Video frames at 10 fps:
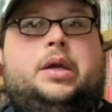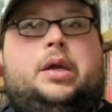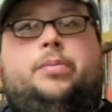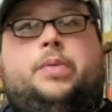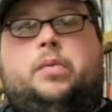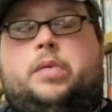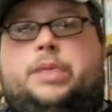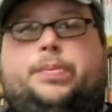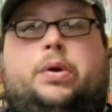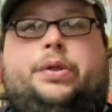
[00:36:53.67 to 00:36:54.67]
but with
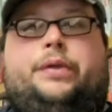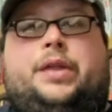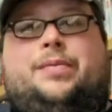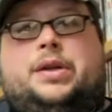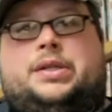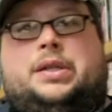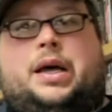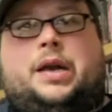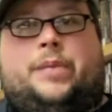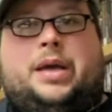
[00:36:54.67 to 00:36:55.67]
both of them, there's a
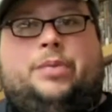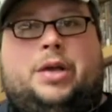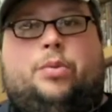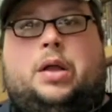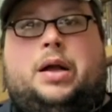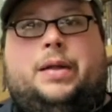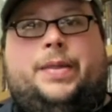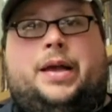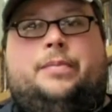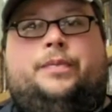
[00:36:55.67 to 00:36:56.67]
lot of my people on
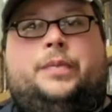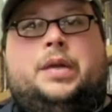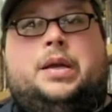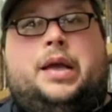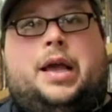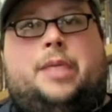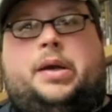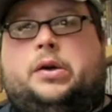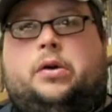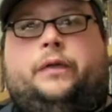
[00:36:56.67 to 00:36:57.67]
them, and
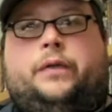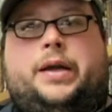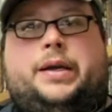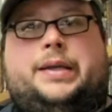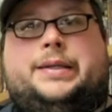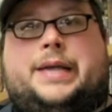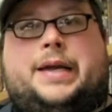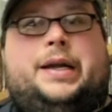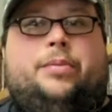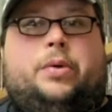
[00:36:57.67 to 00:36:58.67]
my girlfriend is
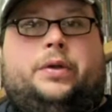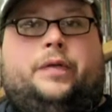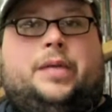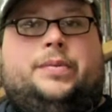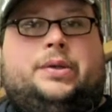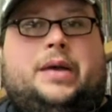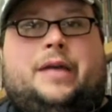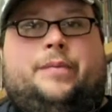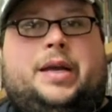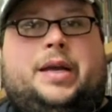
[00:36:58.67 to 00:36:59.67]
editing both of them. So I
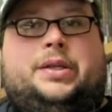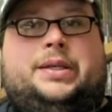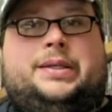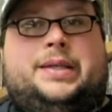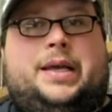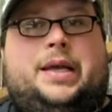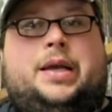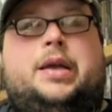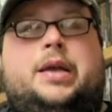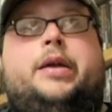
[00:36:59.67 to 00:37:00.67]
have been able to see
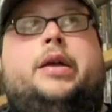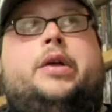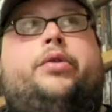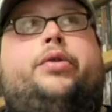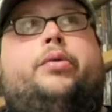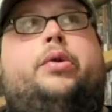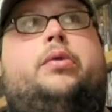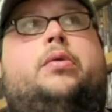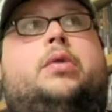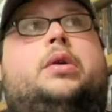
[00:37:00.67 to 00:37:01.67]

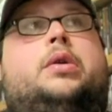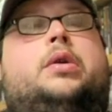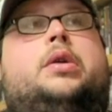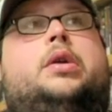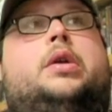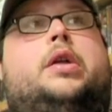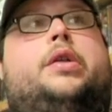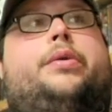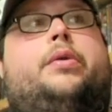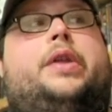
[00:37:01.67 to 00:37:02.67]
through
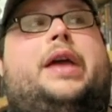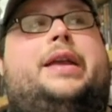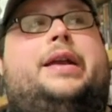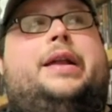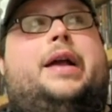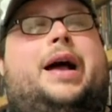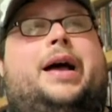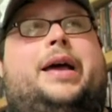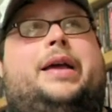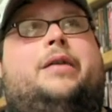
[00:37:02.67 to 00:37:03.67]
the editing eye of